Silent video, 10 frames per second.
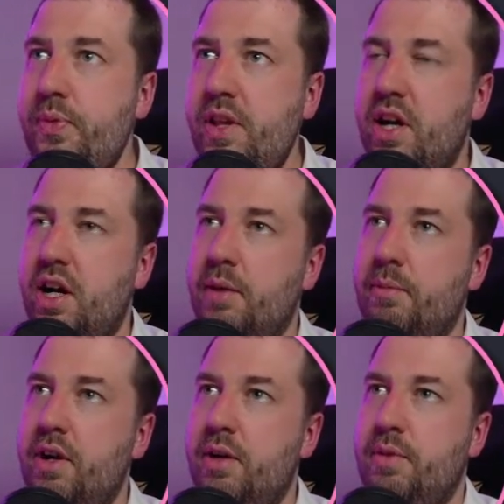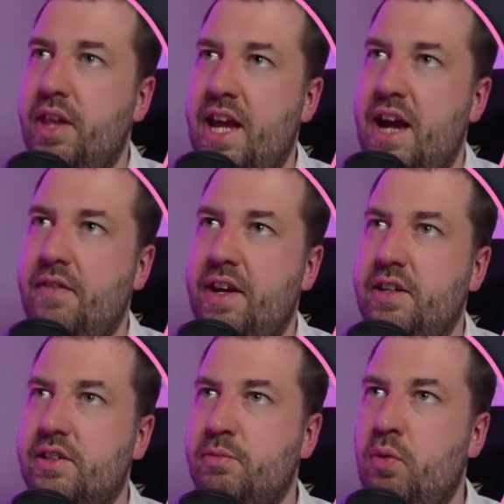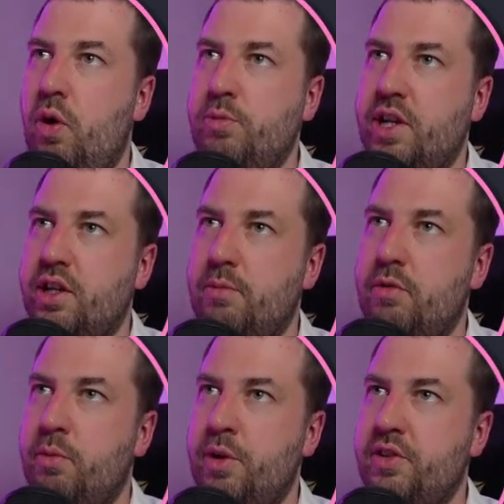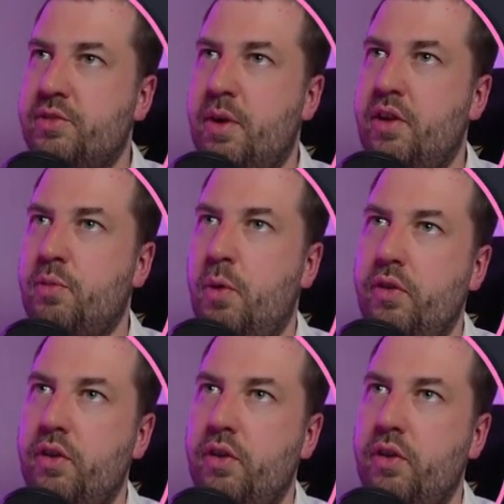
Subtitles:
But they have a small object number of pointers minus 1.